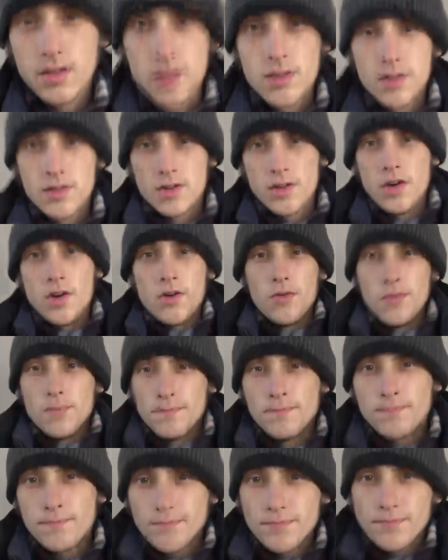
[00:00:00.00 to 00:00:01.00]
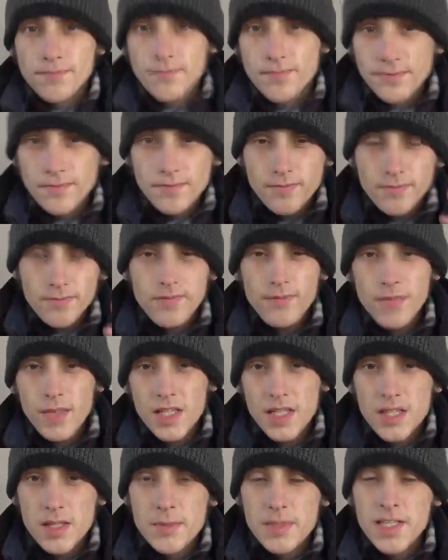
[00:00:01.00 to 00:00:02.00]
So,
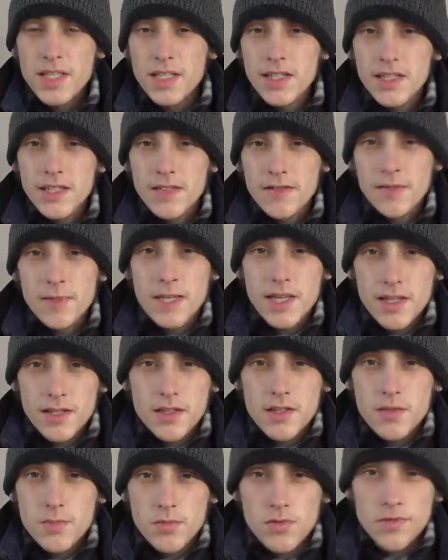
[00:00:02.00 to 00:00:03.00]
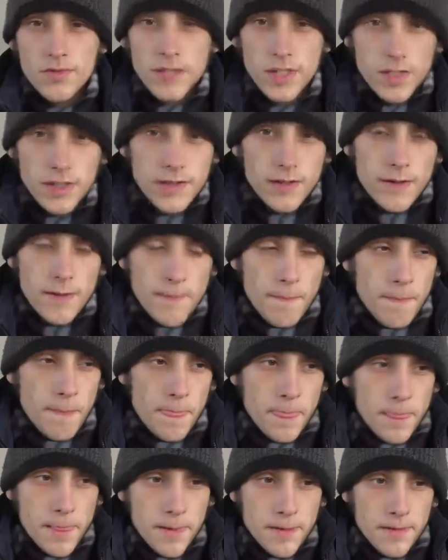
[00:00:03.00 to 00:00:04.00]
in the beginning of making this movie,
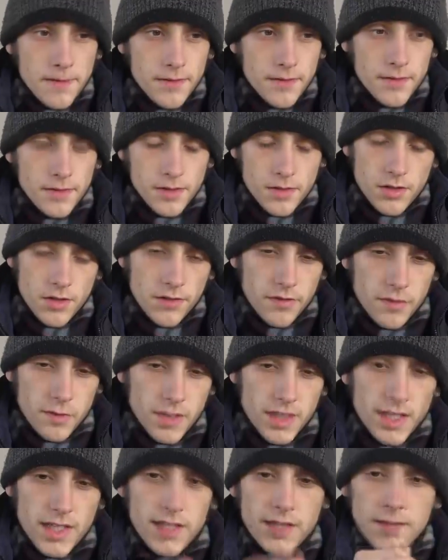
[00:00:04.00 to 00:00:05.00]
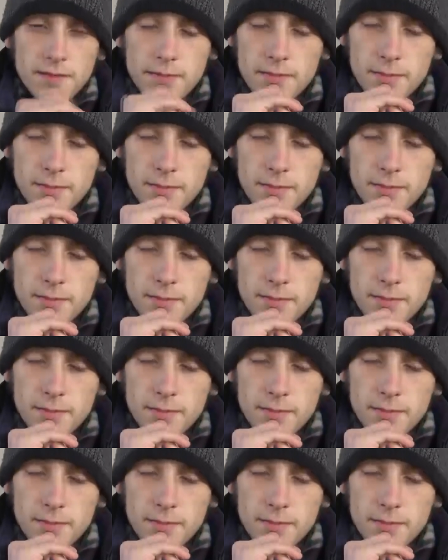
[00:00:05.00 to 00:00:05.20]
let's start from the beginning.